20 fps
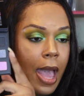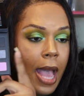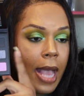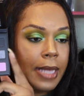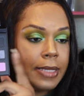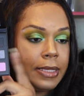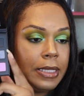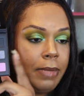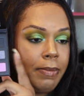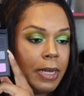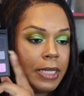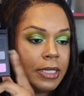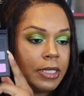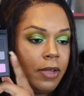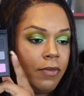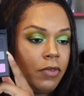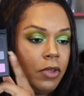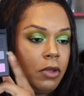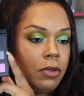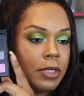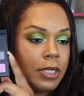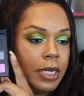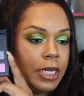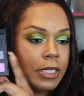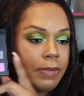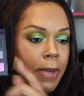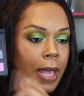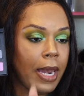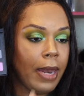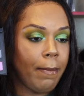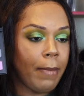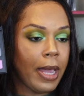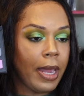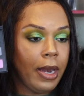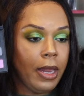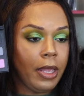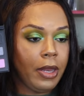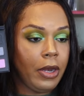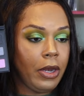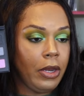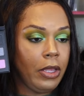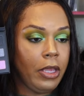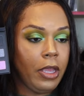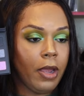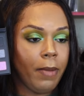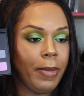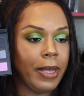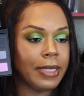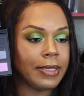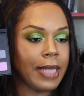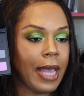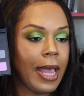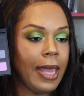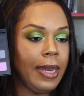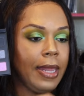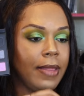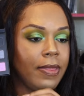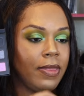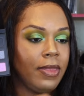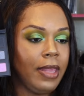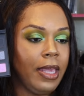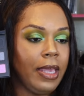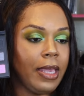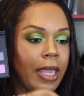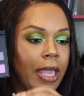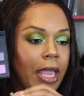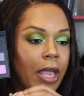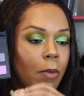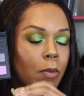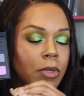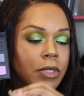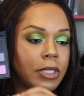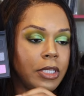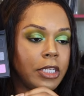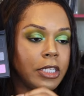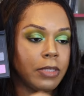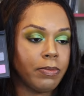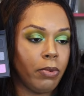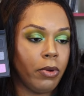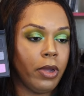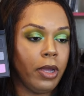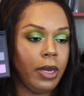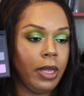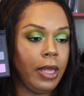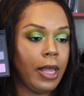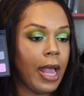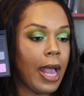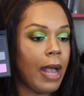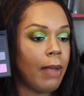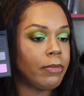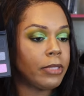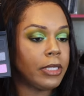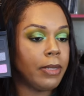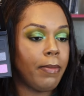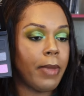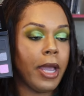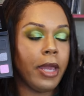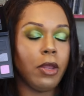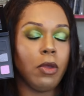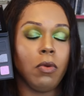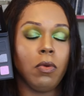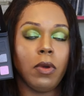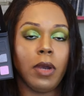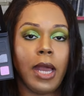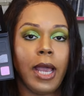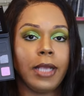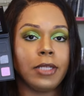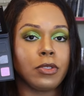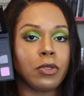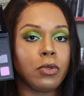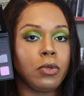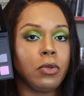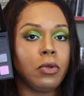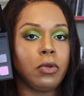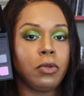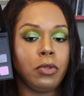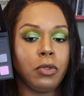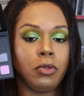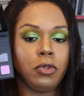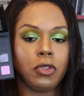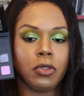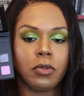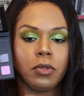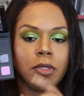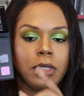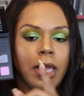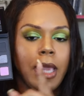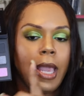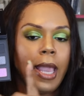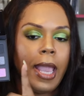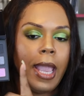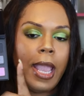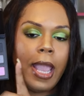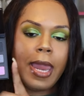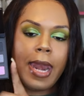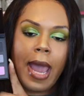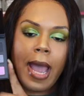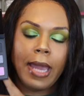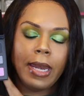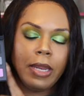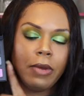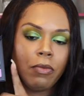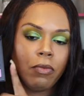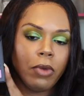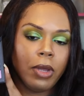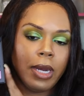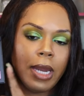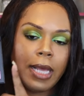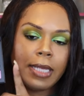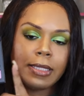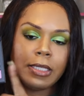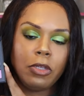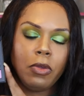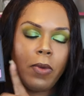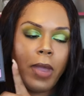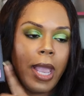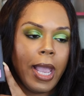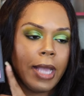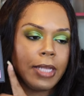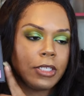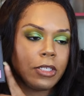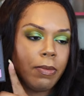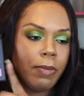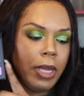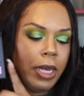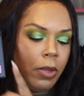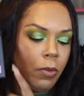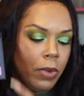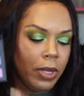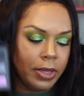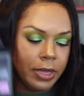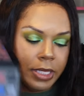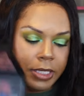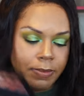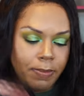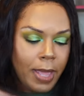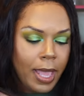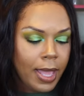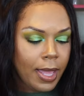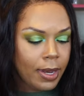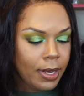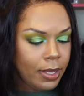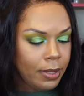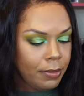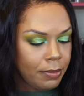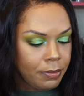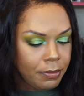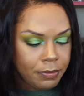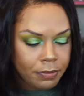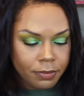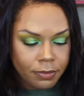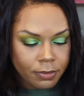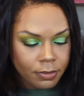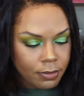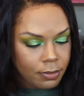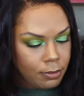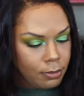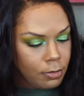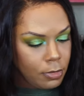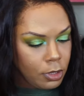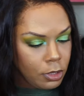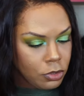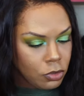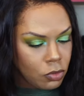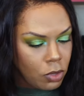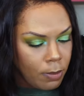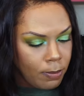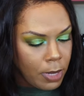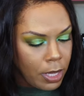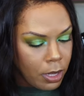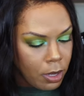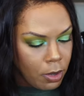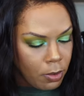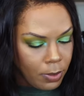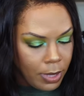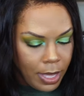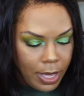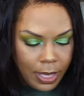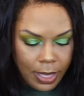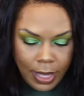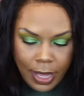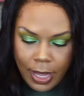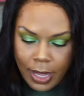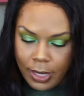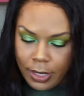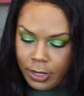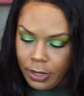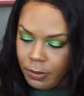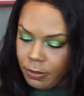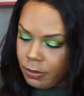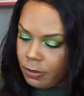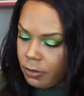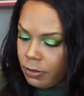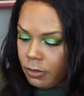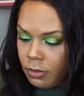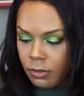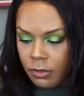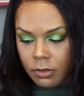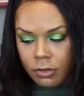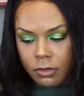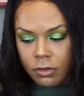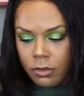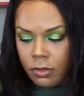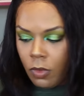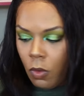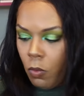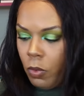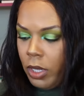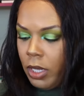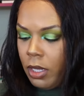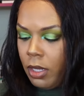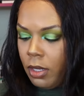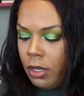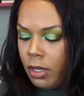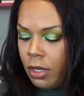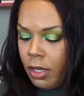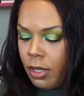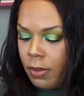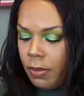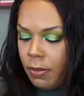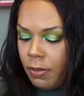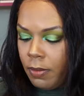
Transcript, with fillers: I see myself using this palette by the end of the year because I didn't think it was this pretty. I'm somebody who likes cool neutrals and I didn't realize you had so many with this palette. So I'm like, okay, Kylie, we good.